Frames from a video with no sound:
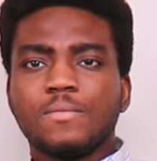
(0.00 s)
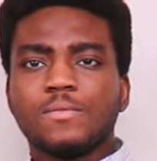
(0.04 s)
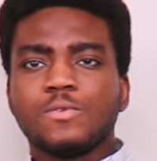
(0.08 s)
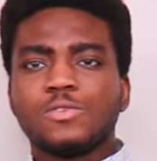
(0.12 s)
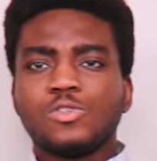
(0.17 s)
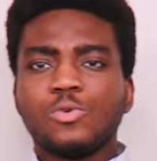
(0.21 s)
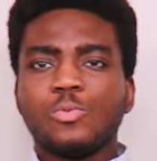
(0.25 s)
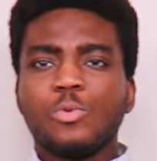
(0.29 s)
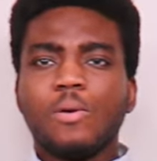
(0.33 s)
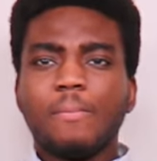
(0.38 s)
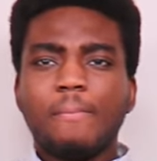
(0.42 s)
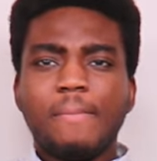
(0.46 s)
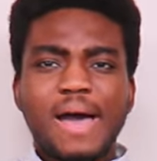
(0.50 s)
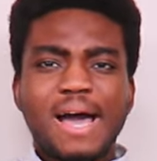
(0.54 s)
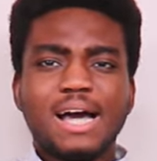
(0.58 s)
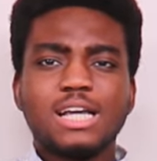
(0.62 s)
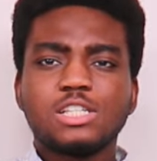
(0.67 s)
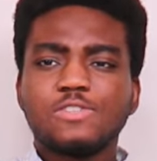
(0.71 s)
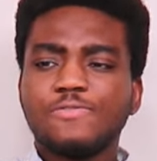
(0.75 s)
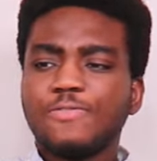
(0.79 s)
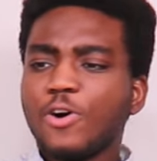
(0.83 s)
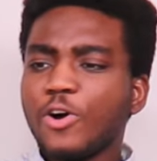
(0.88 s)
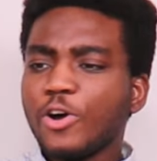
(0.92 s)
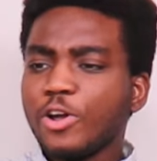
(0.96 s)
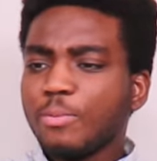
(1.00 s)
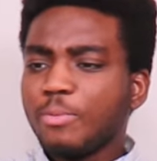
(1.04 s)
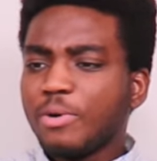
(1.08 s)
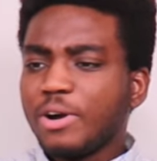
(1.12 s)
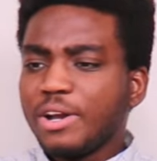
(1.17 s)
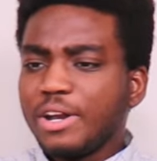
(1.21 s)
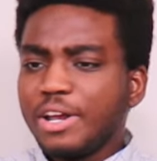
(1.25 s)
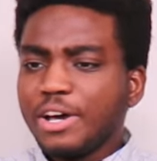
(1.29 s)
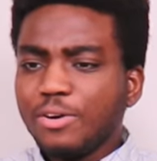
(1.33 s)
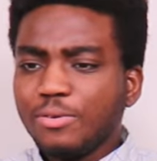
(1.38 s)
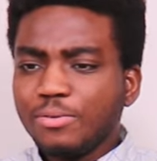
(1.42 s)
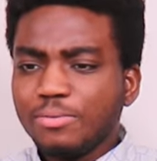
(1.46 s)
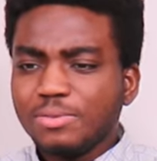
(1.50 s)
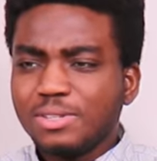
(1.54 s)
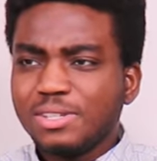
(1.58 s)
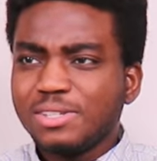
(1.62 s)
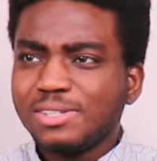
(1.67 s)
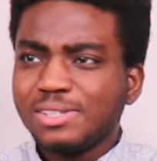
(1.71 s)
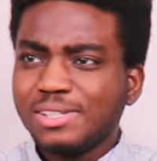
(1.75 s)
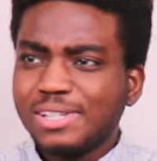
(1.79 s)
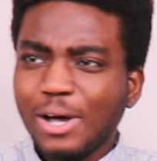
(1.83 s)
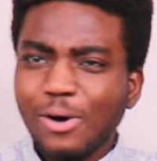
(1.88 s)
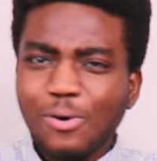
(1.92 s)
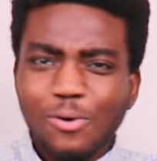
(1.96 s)
So we're max volume right now. The
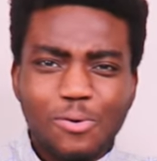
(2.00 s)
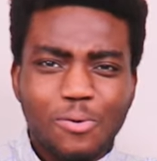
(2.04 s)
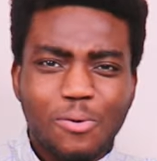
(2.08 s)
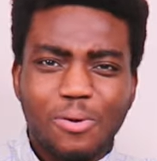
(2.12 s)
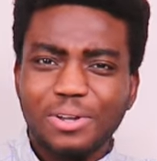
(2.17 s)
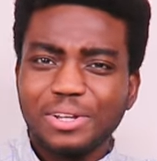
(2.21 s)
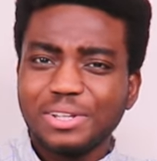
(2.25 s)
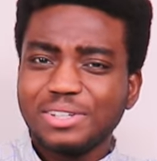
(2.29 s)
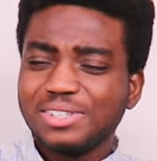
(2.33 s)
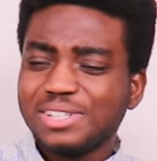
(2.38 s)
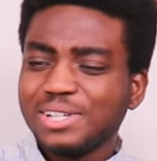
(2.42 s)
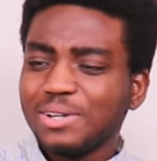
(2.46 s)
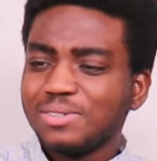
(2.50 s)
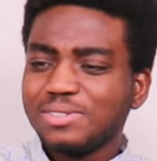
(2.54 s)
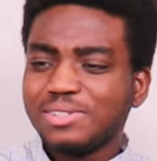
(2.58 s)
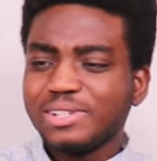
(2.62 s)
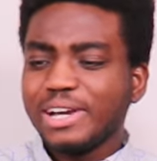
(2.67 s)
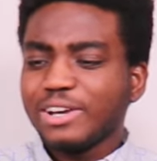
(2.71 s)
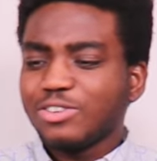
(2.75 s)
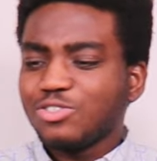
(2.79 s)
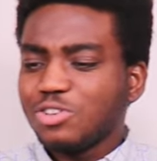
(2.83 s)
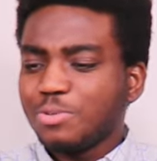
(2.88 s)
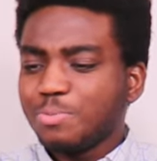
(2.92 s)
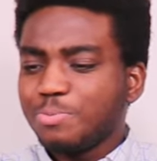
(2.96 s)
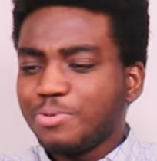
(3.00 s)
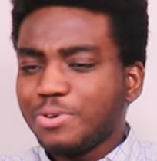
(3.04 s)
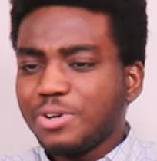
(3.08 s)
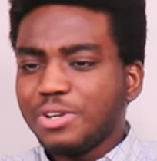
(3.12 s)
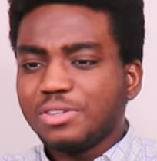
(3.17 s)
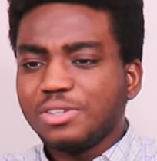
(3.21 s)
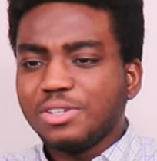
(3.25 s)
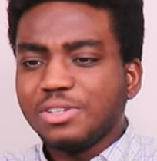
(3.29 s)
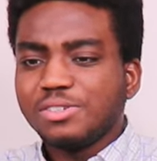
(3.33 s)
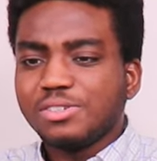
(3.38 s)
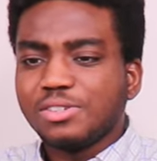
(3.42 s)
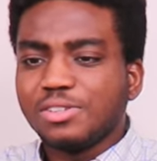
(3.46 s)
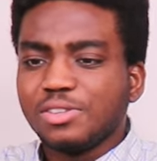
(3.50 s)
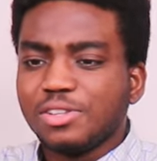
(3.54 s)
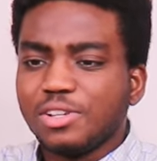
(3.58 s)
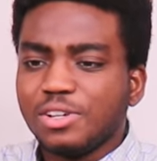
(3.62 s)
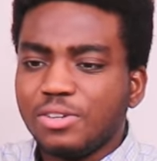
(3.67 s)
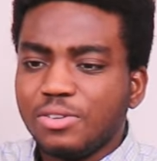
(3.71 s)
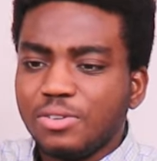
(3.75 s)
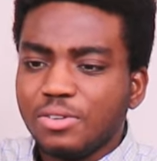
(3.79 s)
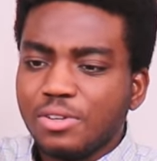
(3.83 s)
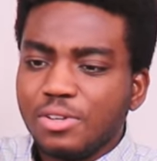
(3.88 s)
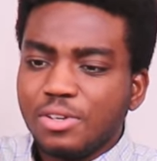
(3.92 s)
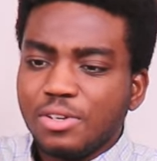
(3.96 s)
sound quality sounds actually pretty decent though.